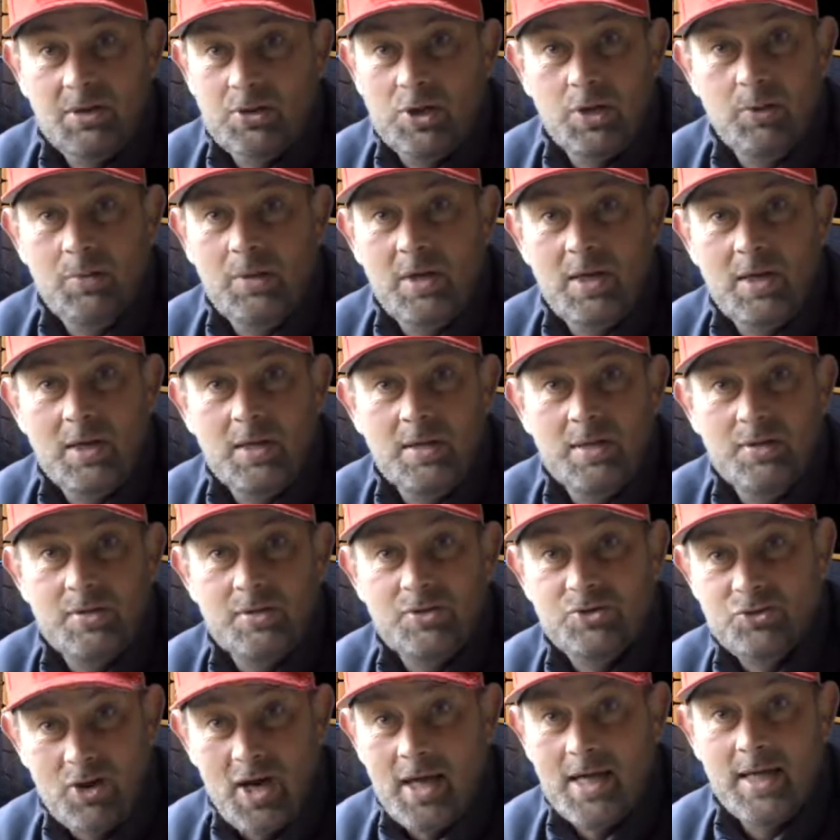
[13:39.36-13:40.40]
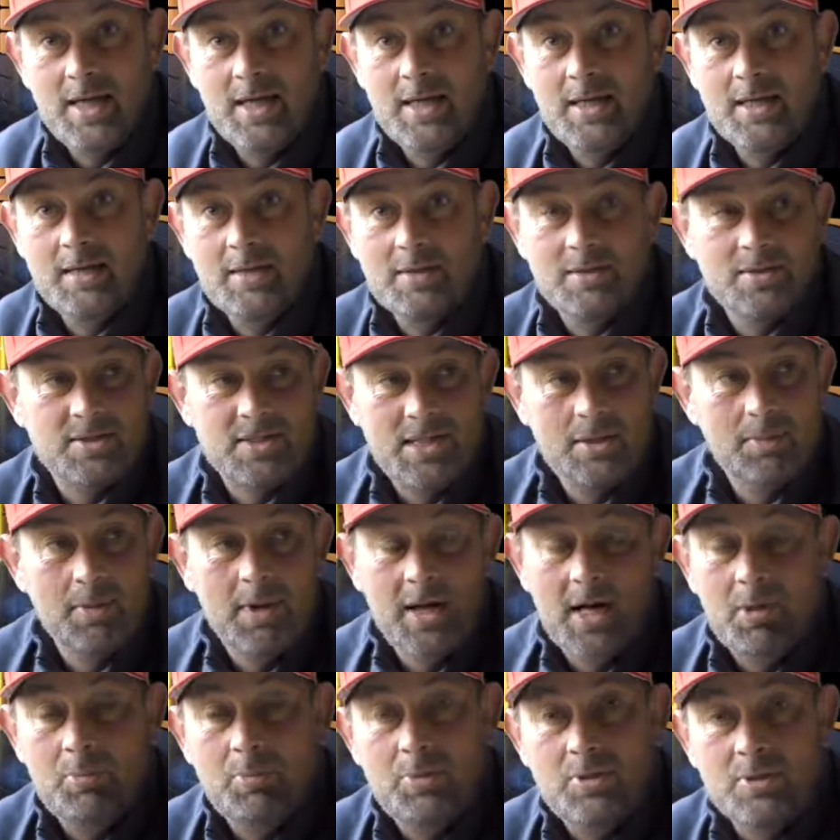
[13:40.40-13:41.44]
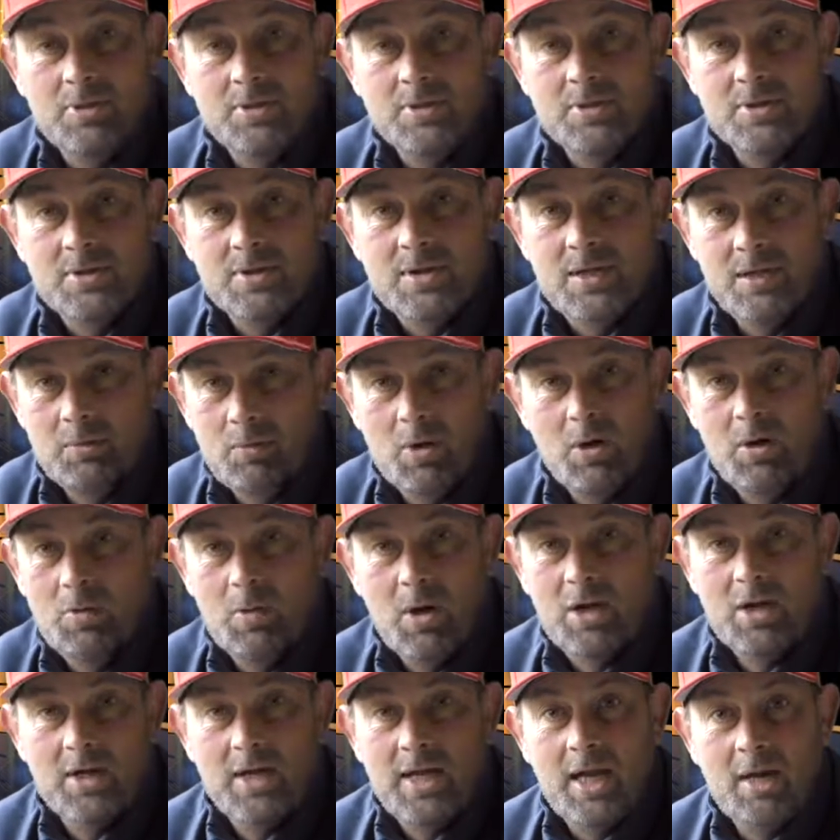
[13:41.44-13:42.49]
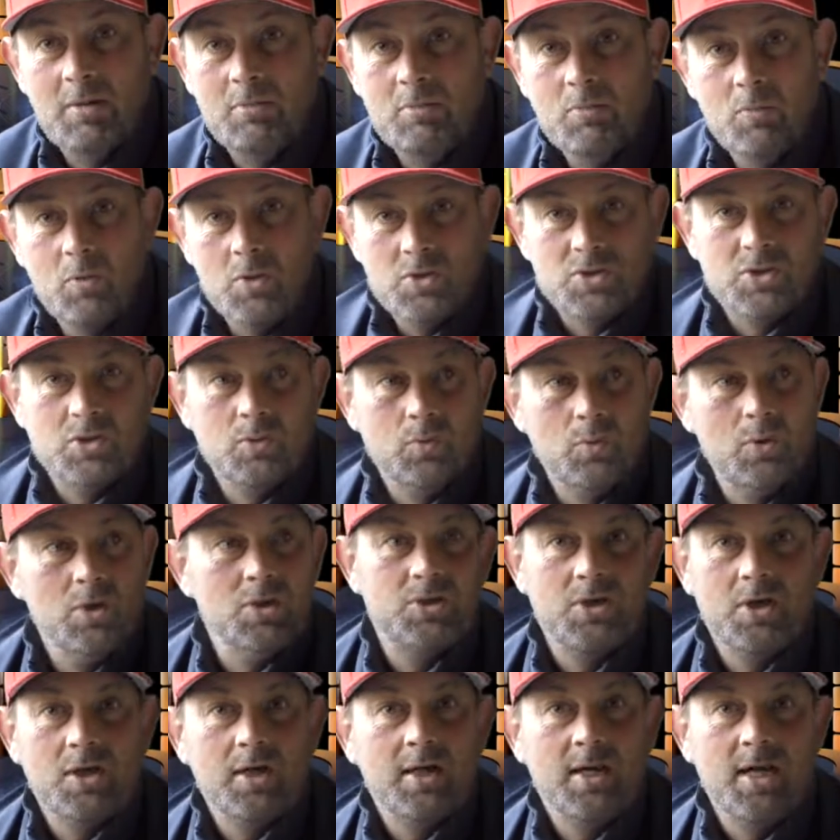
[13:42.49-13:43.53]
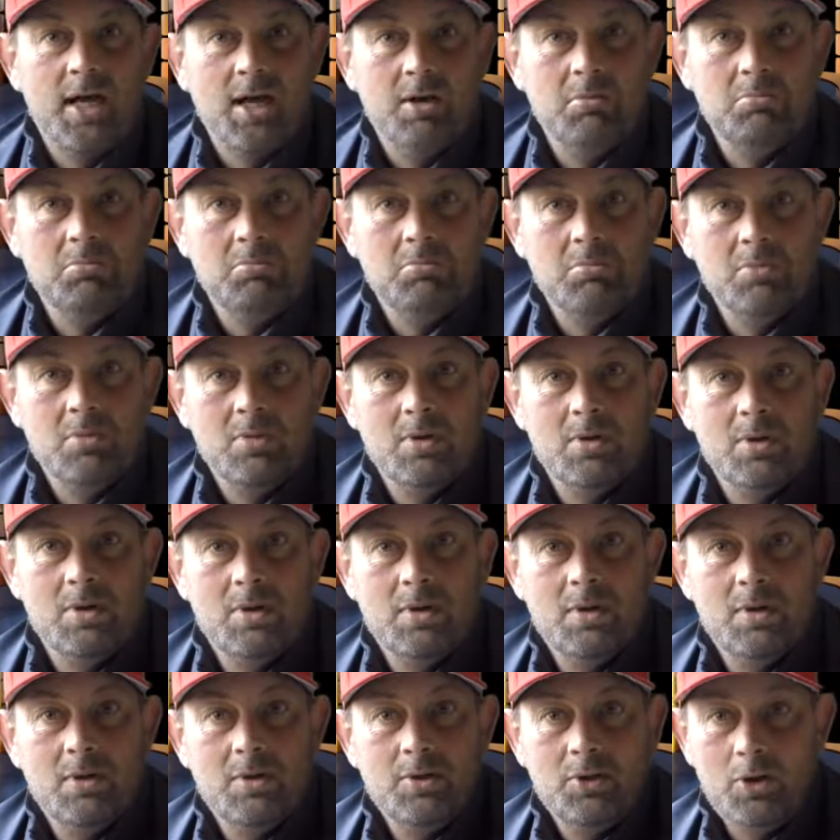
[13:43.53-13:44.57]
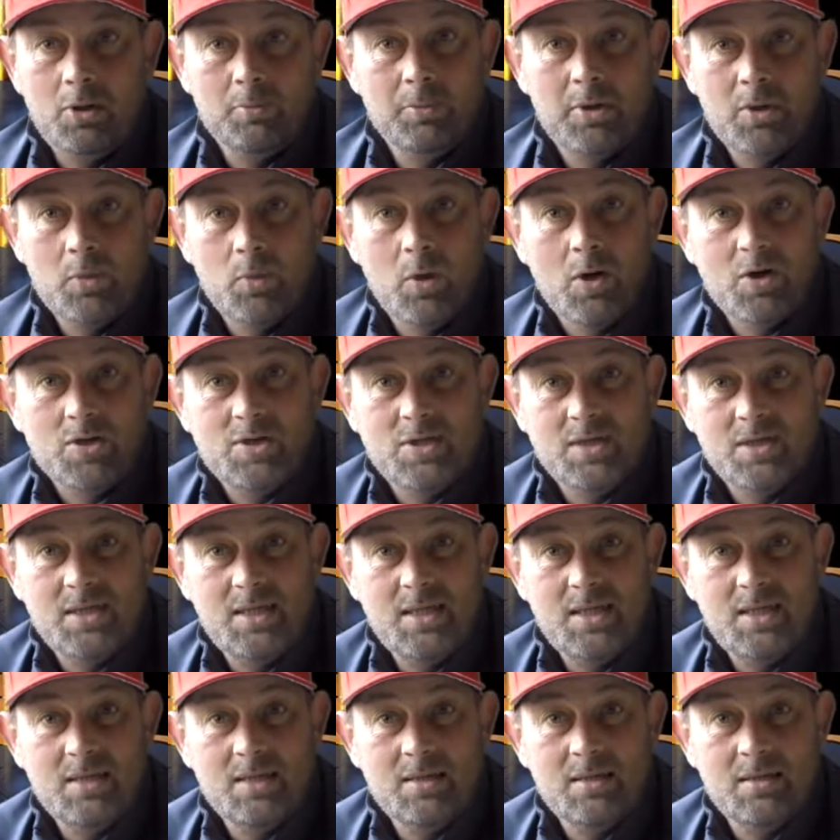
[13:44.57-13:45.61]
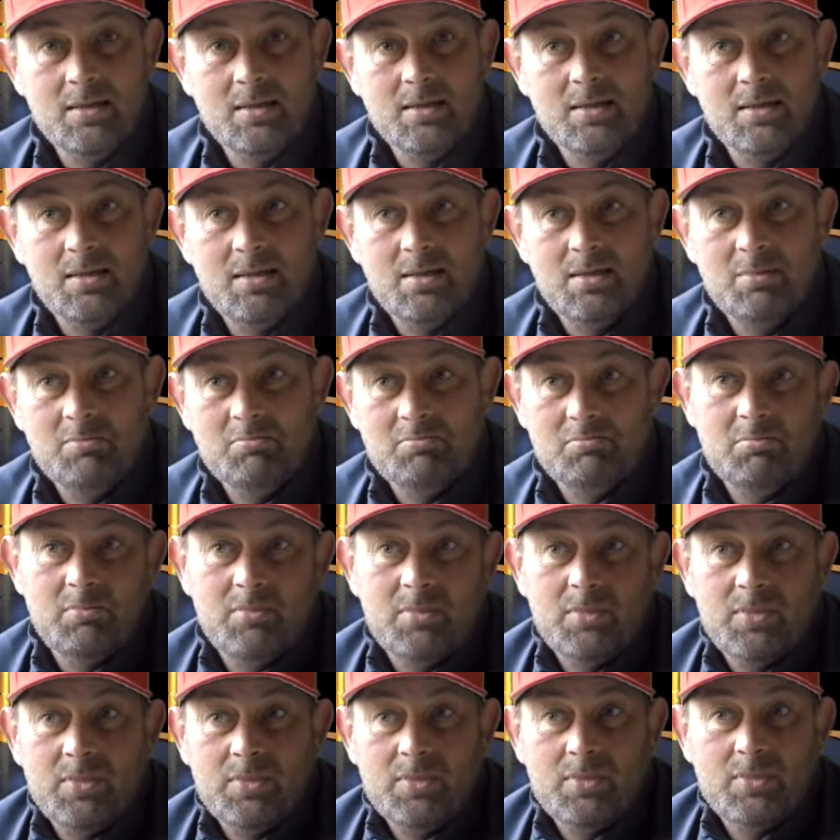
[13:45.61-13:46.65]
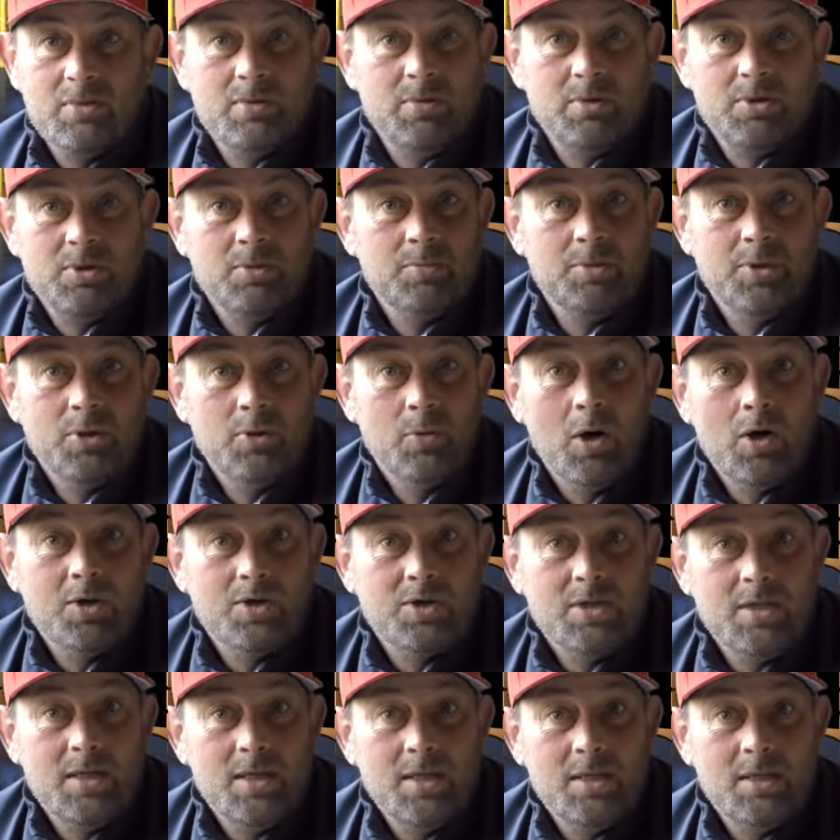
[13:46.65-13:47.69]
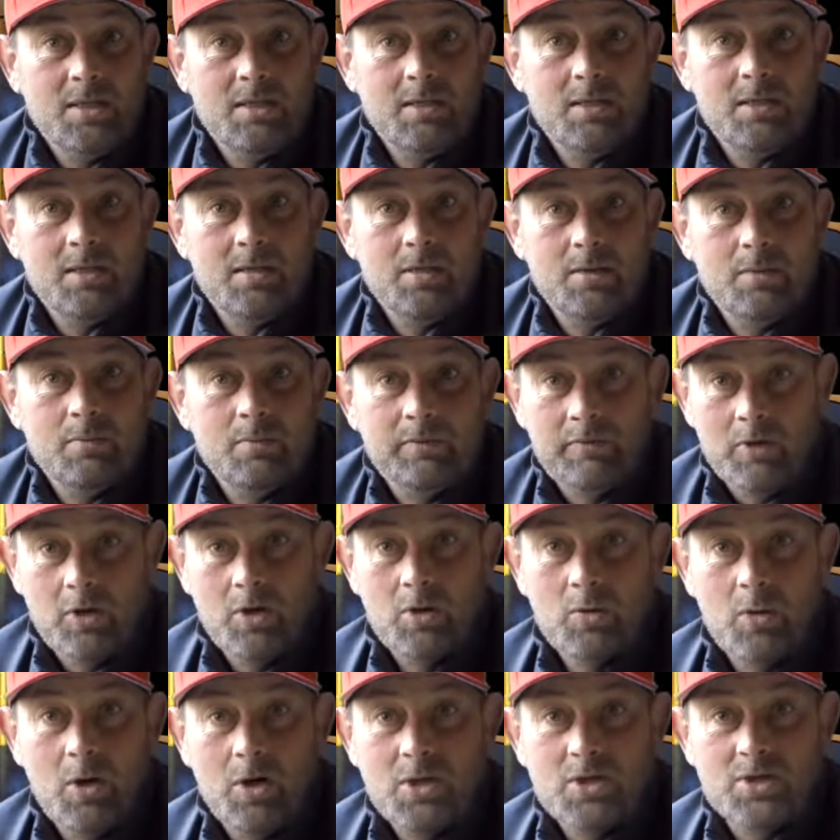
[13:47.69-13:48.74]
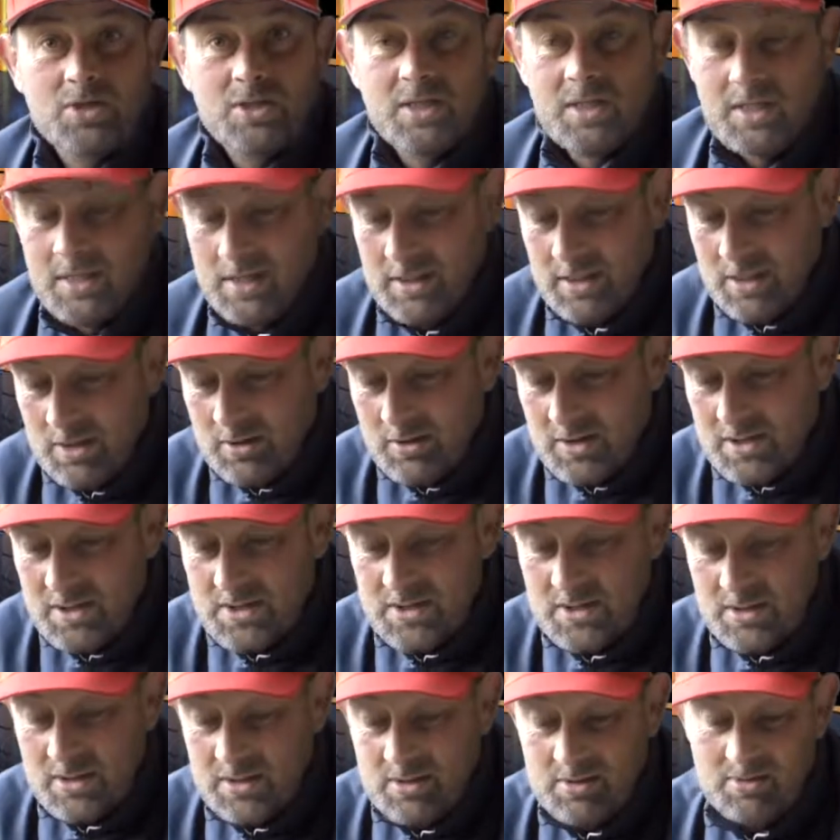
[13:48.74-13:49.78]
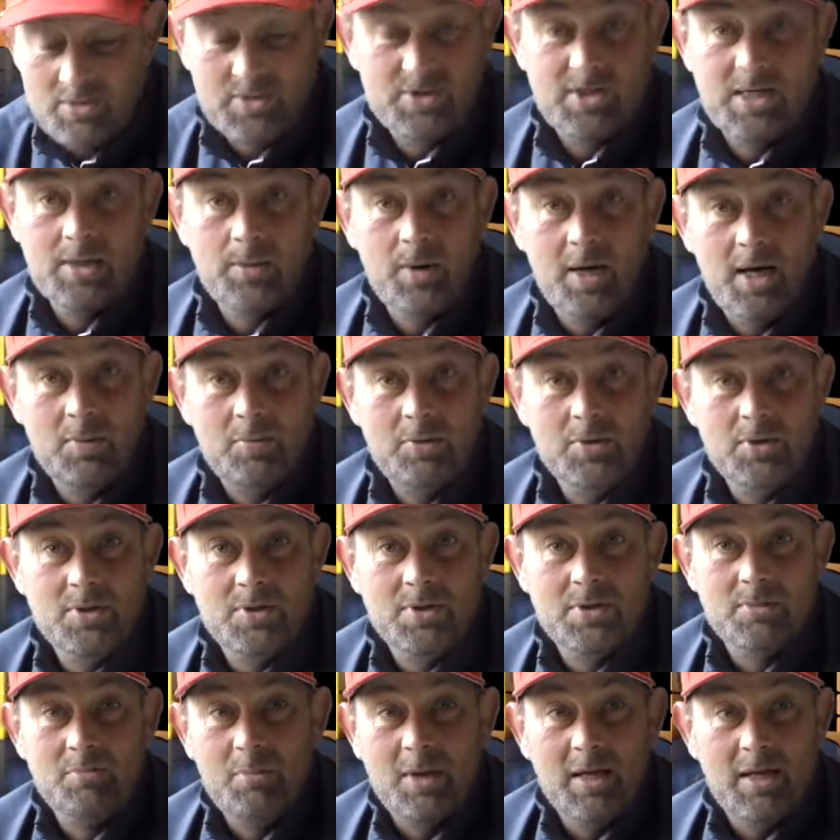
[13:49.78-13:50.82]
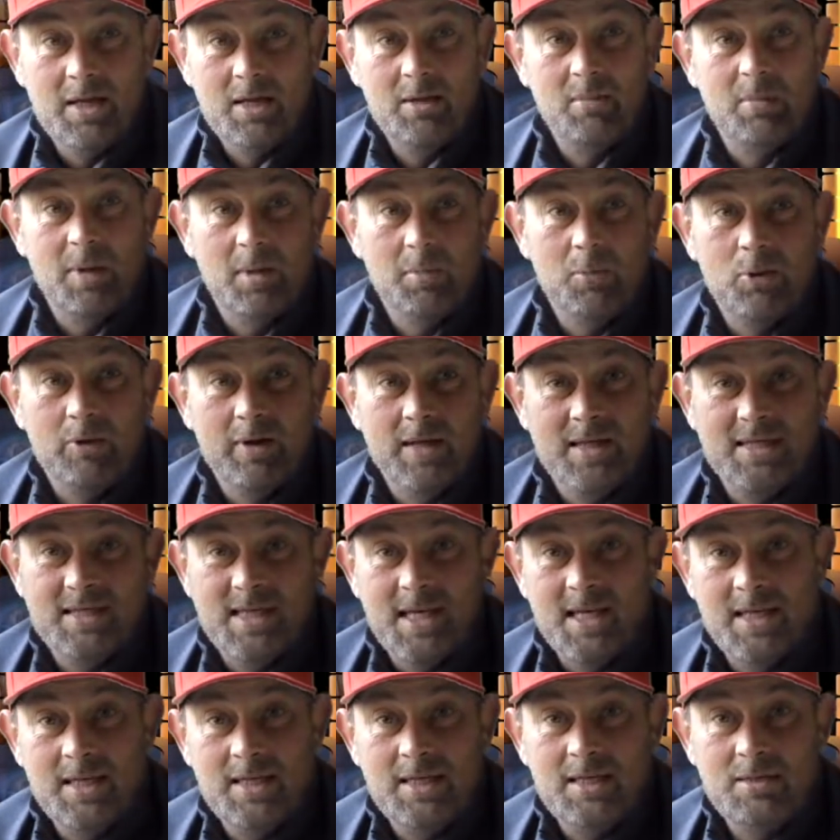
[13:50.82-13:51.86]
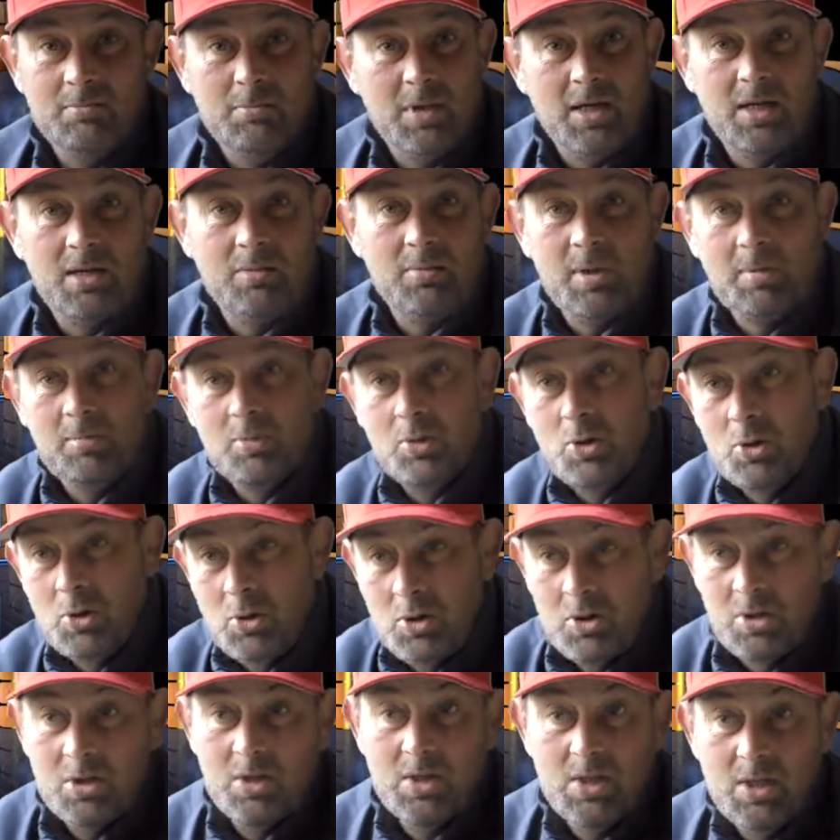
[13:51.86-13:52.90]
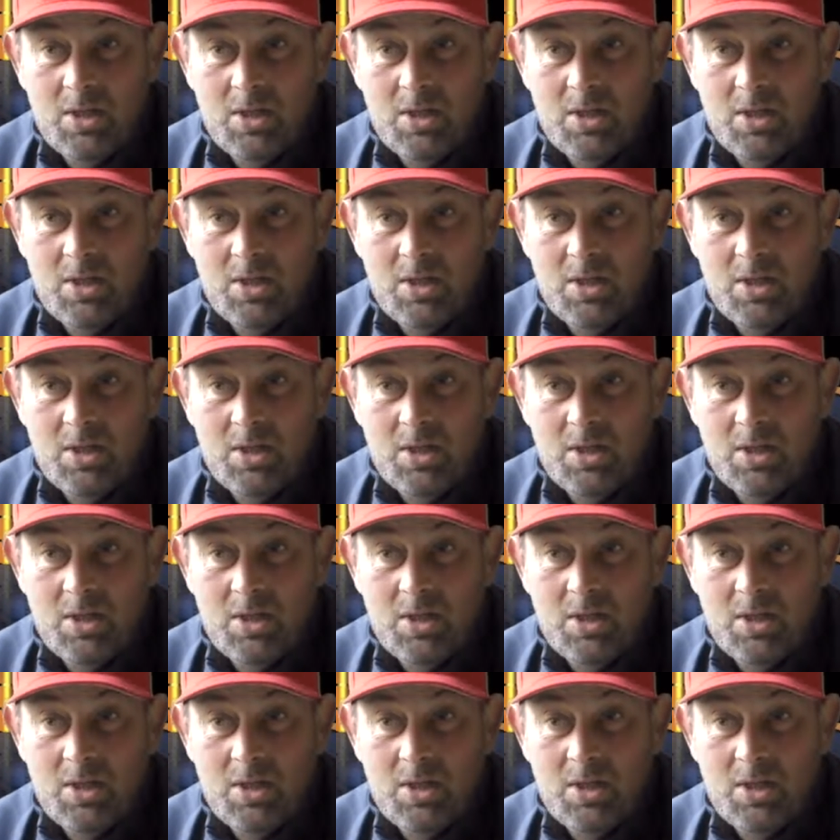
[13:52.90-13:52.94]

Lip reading: Do it, try it, see what happens. What can happen? What's the worst that can happen? Nobody watches it. Somebody will watch it. We've got to watch it. You know, see what happens. Make it a bit more exciting. Make it a bit more,